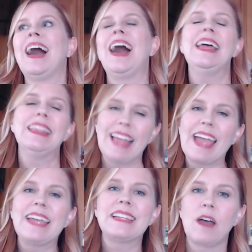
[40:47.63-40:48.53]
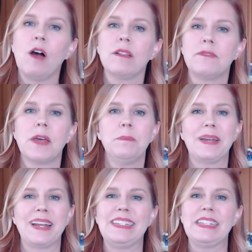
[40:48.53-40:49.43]
I liked all of them,
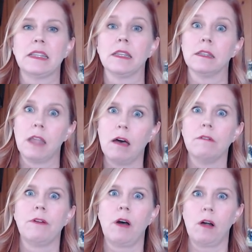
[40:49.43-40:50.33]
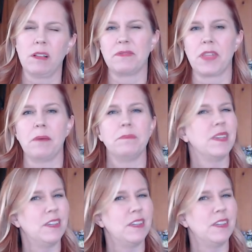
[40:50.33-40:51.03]
but I didn't love all of them.